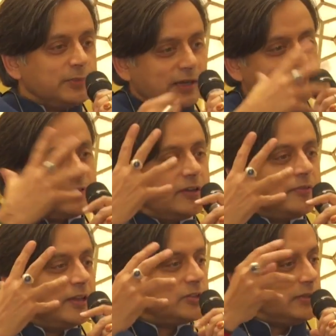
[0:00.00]
to break free
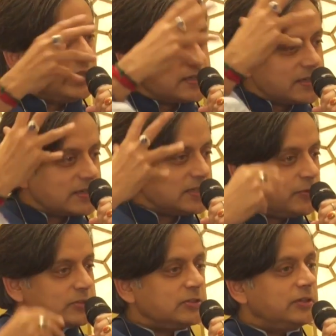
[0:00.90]
of their insularity, to see
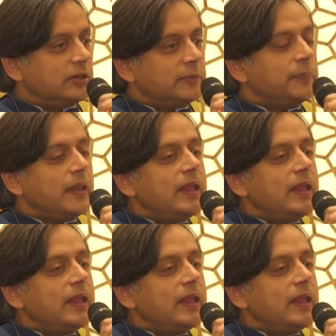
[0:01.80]
what's going on.